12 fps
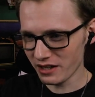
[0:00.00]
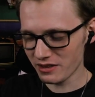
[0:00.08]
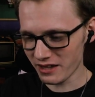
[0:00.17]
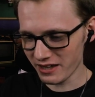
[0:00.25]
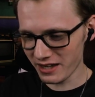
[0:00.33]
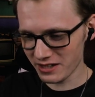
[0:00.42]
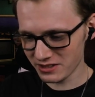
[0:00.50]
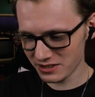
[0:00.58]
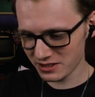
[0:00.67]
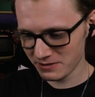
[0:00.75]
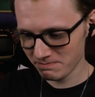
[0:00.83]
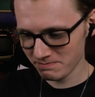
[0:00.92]
thing
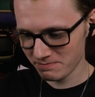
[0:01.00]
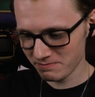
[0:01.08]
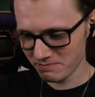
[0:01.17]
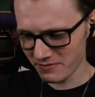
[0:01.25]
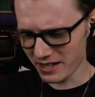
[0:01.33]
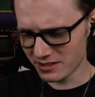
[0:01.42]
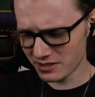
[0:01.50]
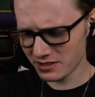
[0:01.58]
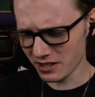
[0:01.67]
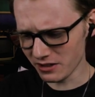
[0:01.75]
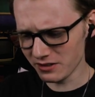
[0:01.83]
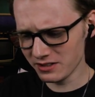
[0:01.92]
is, it
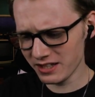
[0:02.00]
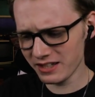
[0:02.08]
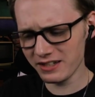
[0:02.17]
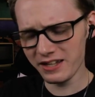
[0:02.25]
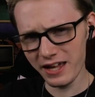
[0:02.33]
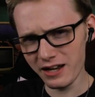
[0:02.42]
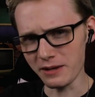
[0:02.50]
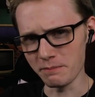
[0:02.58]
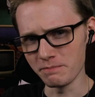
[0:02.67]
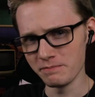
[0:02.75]
still didn't hit him.